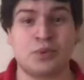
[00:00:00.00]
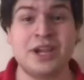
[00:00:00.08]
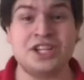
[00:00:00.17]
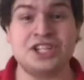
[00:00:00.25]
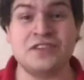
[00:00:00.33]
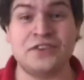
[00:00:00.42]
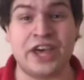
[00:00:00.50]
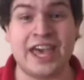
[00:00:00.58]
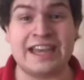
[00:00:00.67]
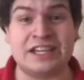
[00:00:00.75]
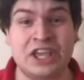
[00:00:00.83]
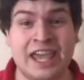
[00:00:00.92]
Shiva
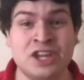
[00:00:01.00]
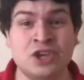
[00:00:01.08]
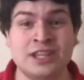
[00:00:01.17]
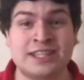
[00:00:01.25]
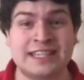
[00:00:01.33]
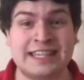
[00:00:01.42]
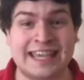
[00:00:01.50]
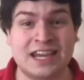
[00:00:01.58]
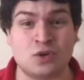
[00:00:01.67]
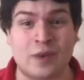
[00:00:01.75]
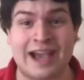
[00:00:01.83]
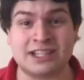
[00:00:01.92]
in, and you can see the
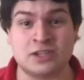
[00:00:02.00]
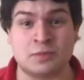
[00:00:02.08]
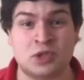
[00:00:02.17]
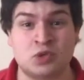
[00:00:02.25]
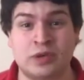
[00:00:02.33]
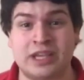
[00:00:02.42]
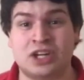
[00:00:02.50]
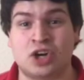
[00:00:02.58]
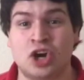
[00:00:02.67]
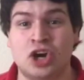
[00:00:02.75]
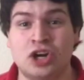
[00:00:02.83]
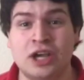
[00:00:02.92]
interaction between
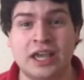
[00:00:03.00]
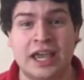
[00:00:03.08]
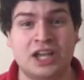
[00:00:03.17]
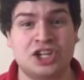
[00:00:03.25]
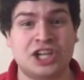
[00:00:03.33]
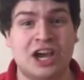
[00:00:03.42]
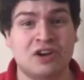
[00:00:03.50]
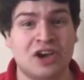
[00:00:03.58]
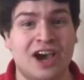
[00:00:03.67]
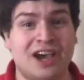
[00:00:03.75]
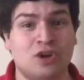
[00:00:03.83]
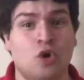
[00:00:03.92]
her and Shao
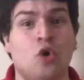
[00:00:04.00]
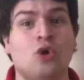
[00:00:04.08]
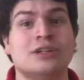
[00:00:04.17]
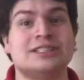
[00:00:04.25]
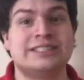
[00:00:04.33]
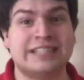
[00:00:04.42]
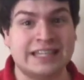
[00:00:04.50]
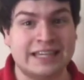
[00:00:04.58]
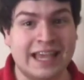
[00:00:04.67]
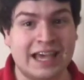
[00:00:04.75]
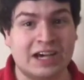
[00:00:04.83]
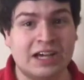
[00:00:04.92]
Kahn or
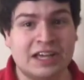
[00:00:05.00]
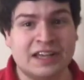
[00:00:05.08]
Sindel.